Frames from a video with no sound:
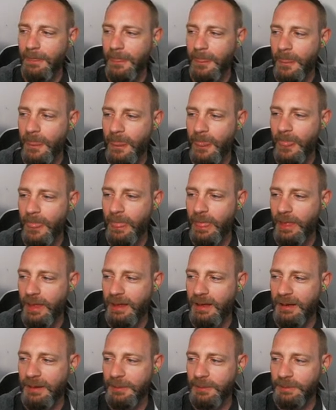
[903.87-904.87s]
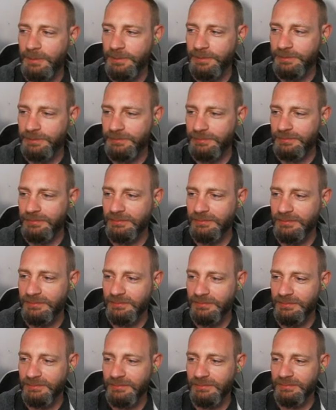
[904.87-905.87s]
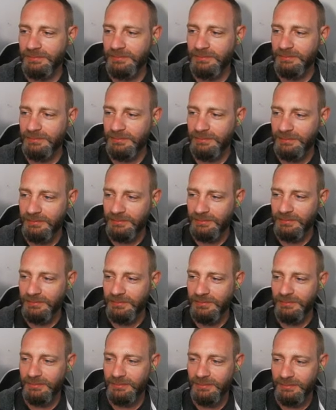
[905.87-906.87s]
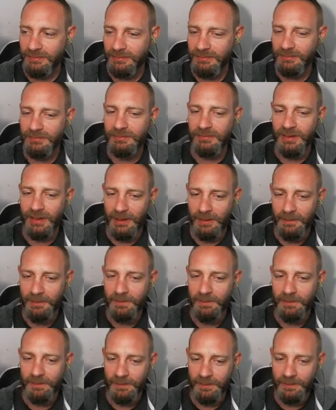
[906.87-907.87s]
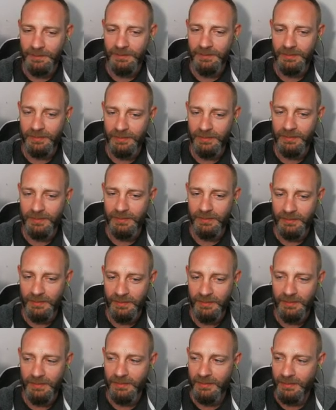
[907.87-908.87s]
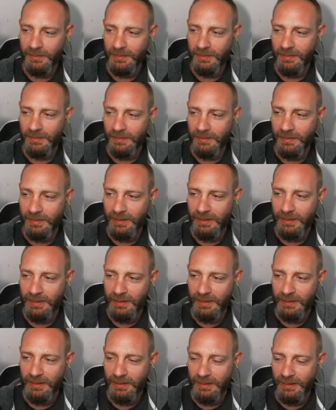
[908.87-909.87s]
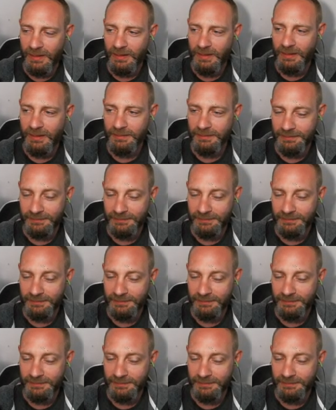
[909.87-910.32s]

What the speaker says: No words are spoken by the person on screen.